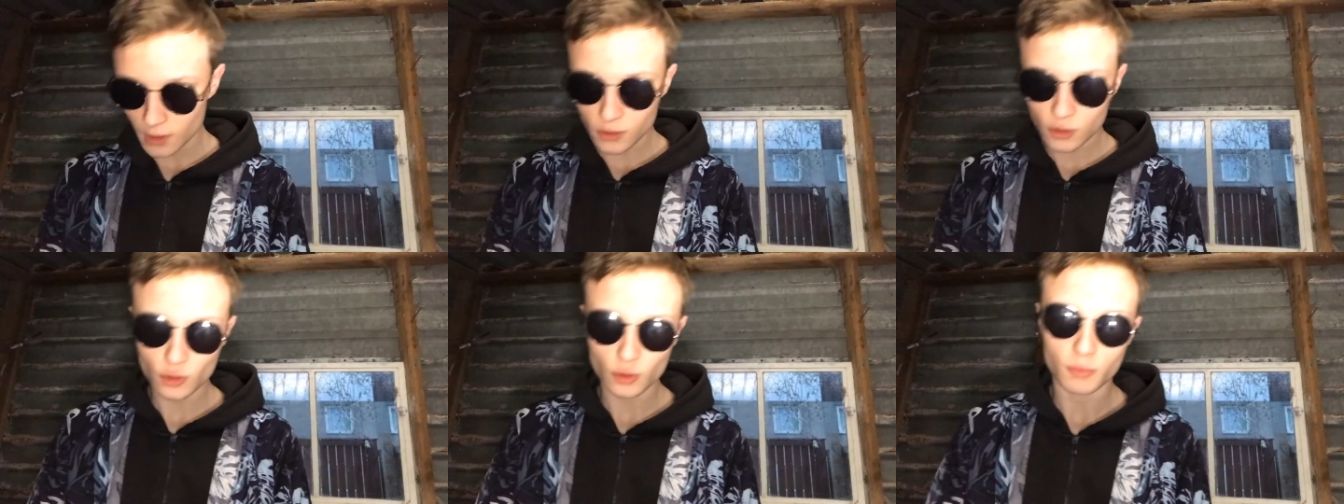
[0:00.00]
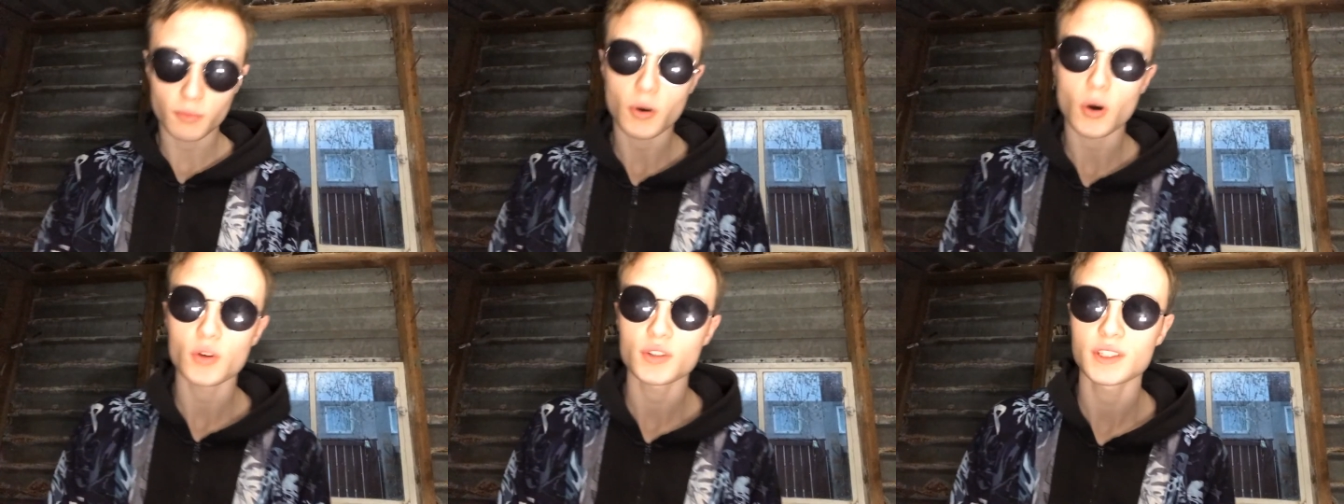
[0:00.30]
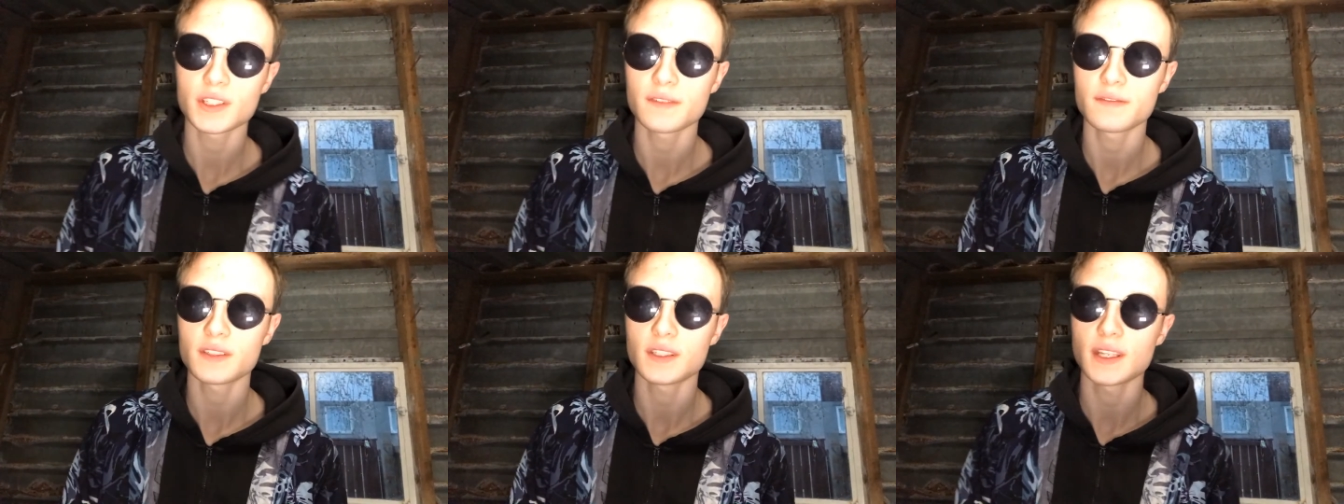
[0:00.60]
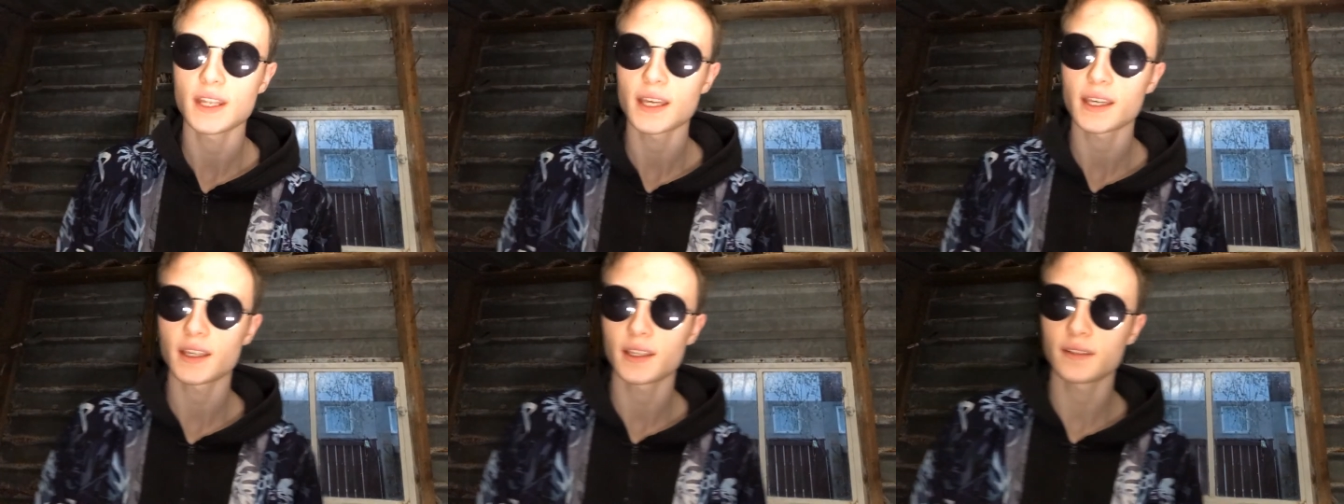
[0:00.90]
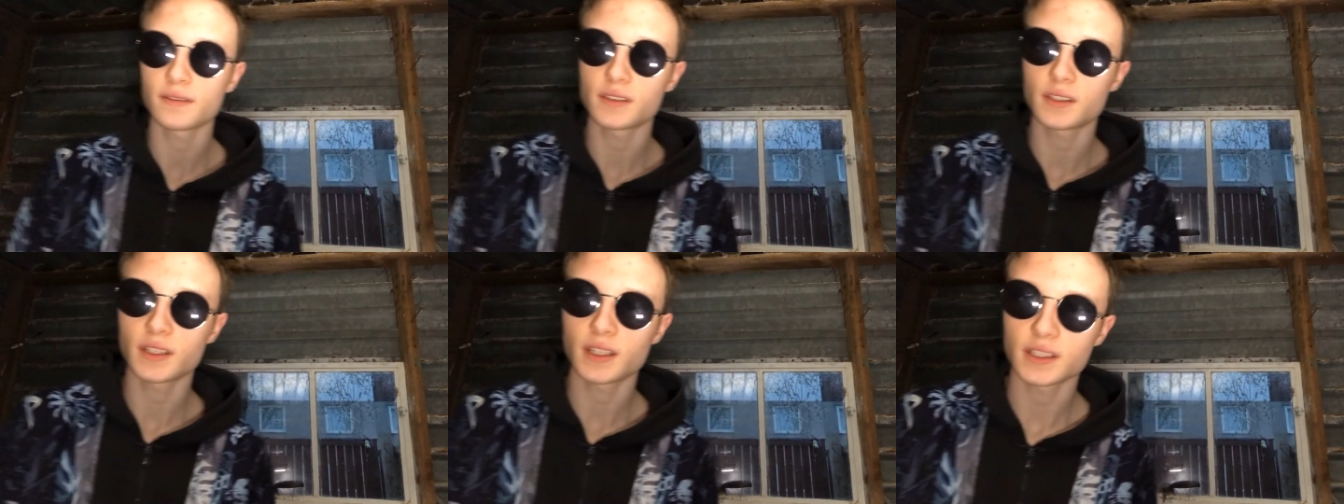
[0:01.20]
So positives and
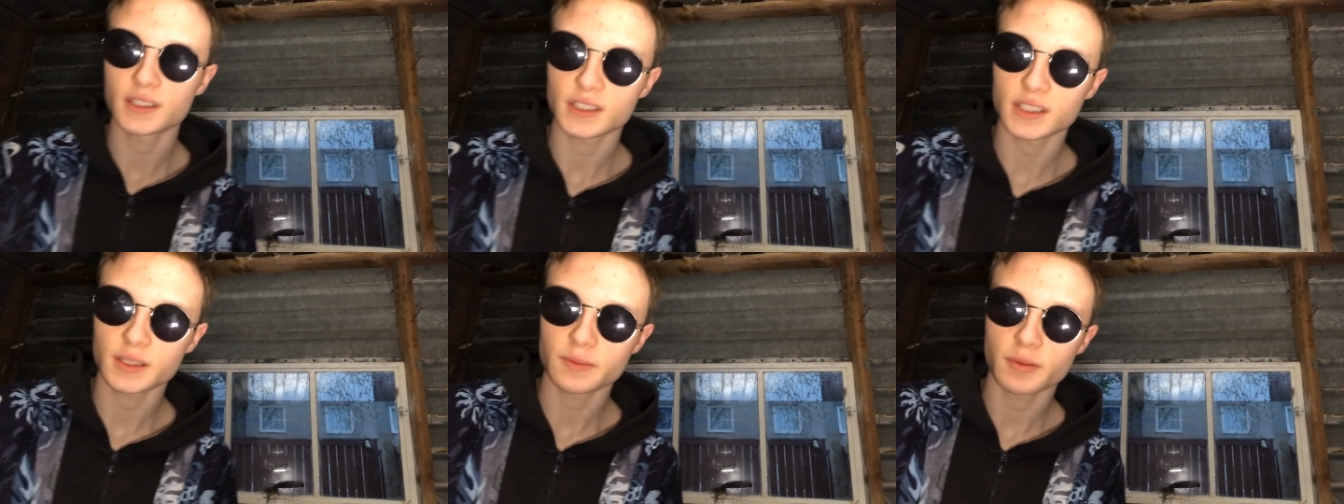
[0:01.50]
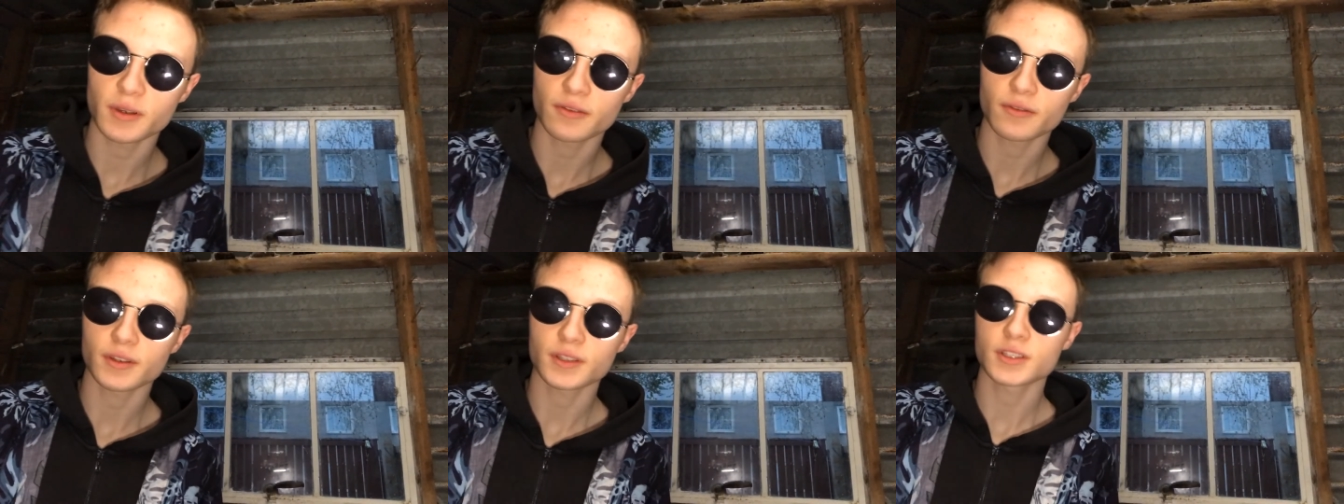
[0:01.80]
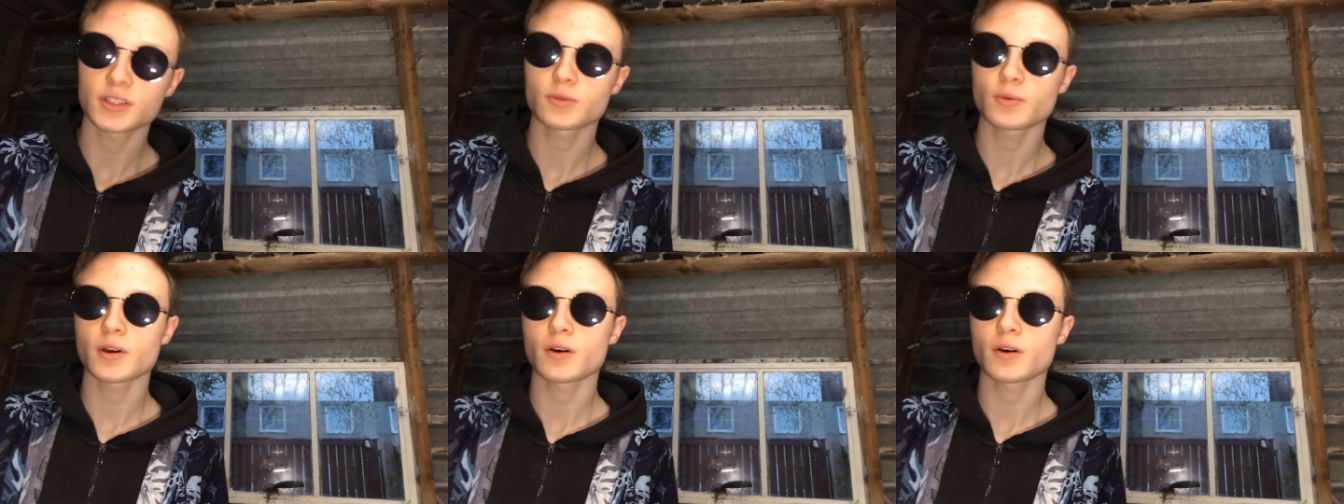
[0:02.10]
negatives to this experience.